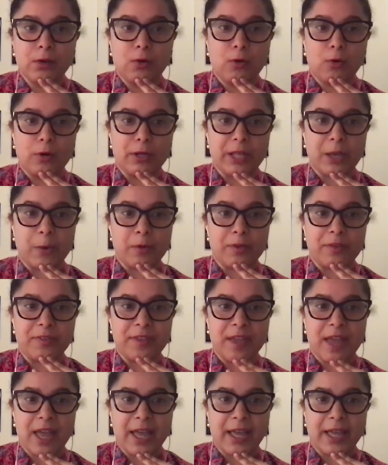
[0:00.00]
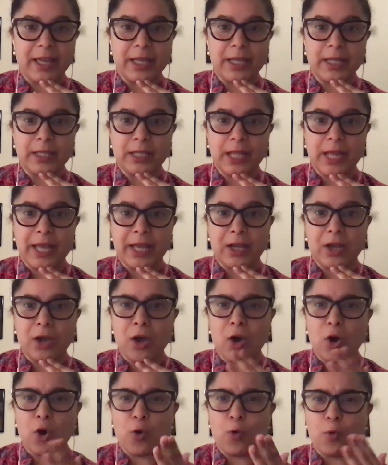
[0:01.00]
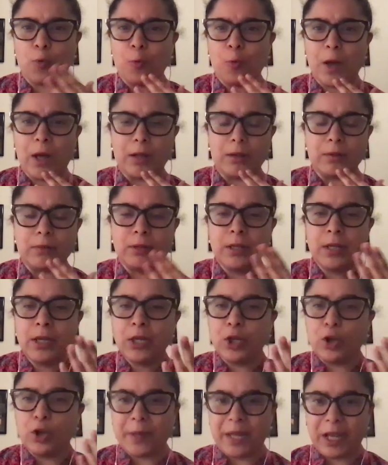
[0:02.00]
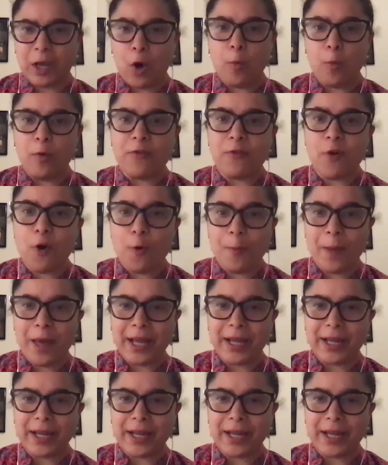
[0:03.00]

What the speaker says: or they would say like, oh, well, you're being homophobic.